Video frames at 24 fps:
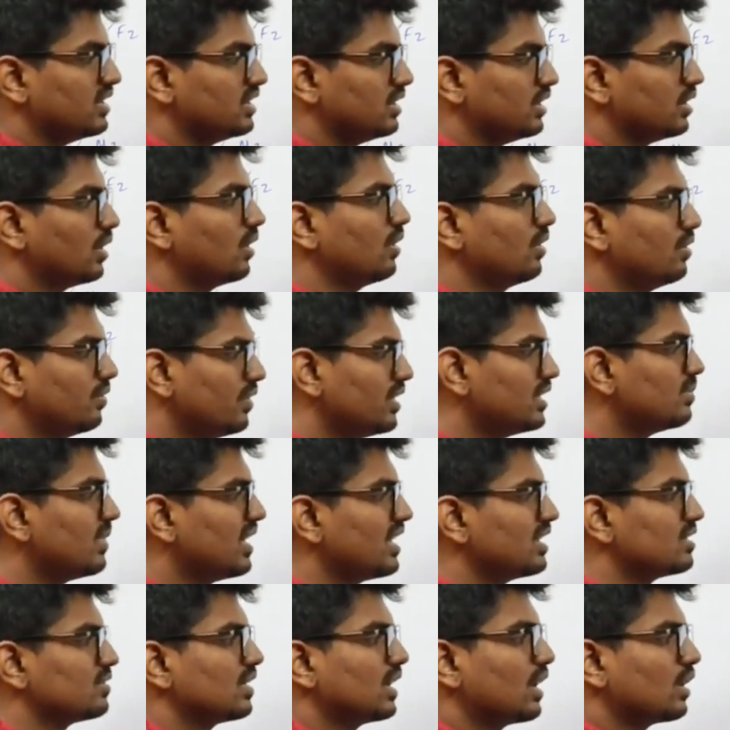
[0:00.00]
be 0, which
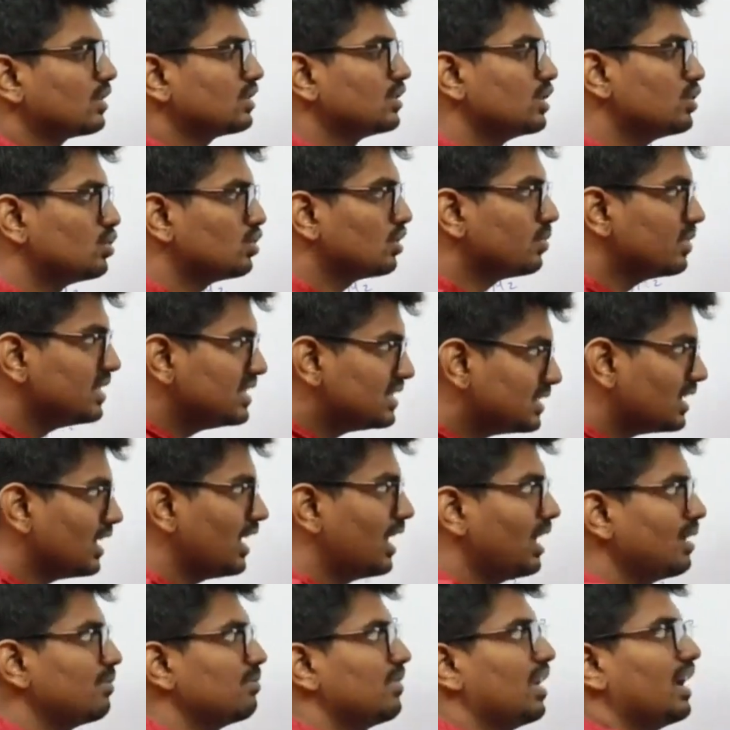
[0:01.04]
means velocity should be
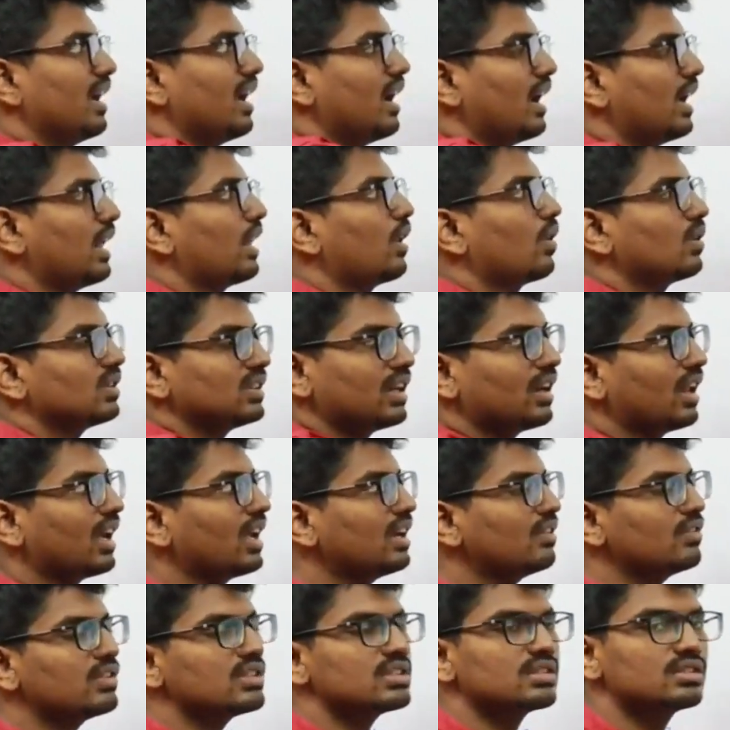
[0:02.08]
same along the
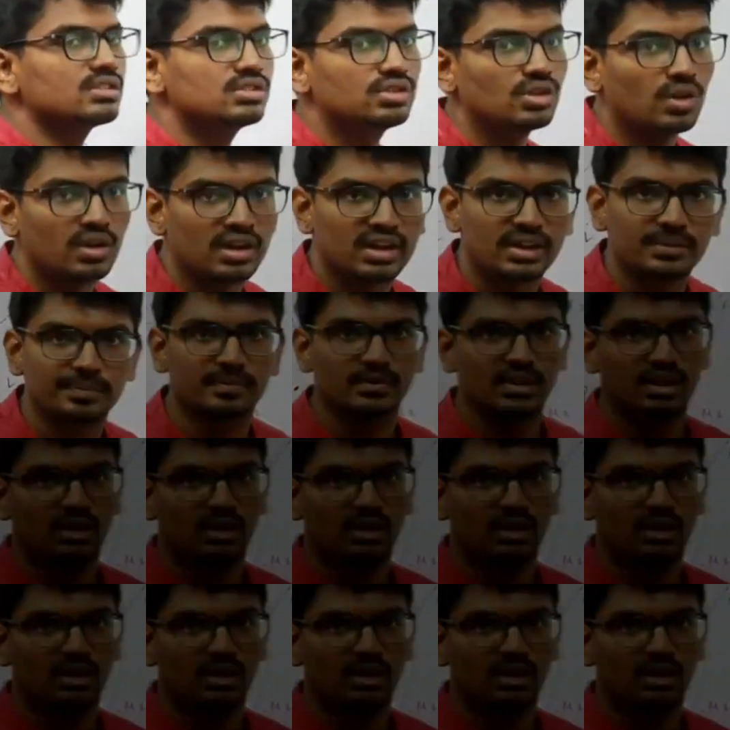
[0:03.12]
line which is joining,